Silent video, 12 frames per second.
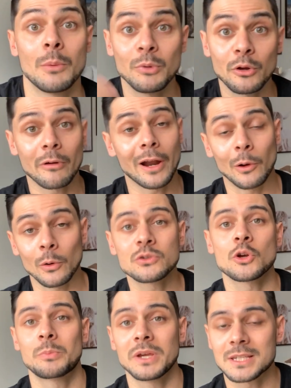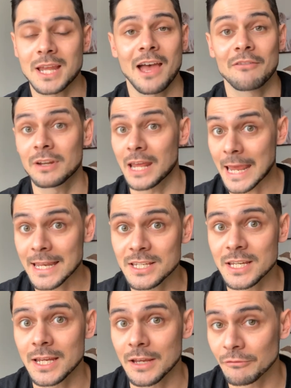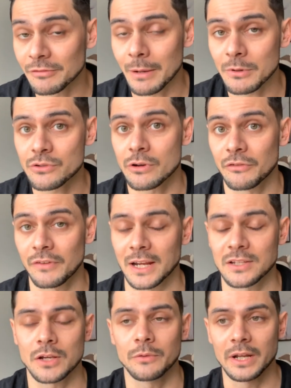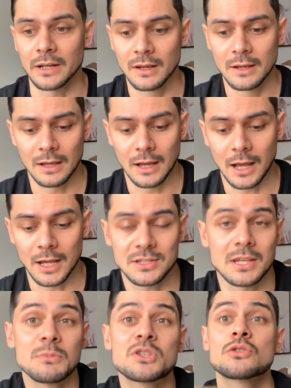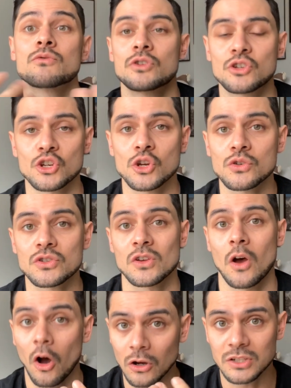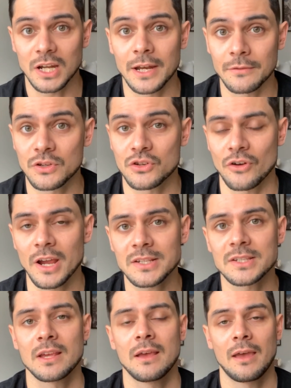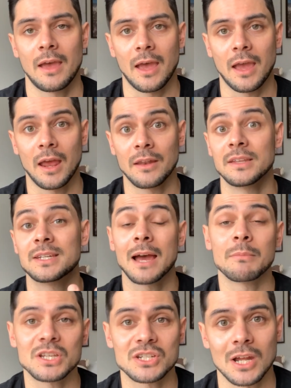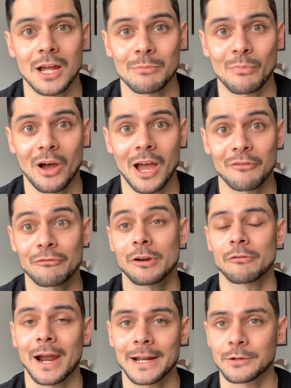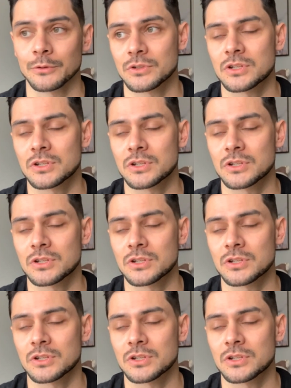Butyrate also appears to have an anti-inflammatory effect. So it seems to reduce oxidative stress and the damage done by free radicals.